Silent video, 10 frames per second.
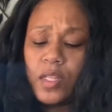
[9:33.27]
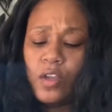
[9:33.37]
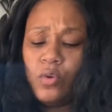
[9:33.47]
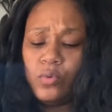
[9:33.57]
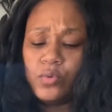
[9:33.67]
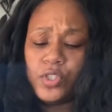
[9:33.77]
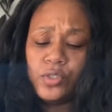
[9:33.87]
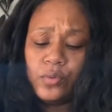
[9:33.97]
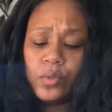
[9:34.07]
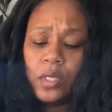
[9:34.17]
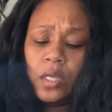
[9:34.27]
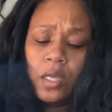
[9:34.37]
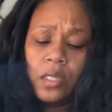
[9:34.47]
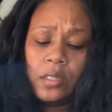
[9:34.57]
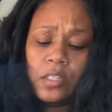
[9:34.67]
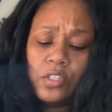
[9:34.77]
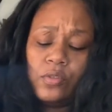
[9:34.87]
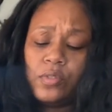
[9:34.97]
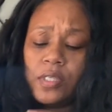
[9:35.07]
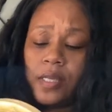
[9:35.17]
holy shoot, the two
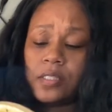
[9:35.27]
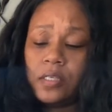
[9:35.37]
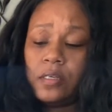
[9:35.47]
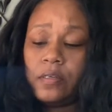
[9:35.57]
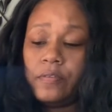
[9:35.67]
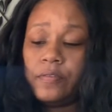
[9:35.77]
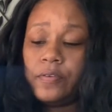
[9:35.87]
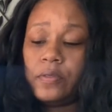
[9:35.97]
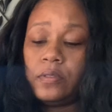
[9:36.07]
sets of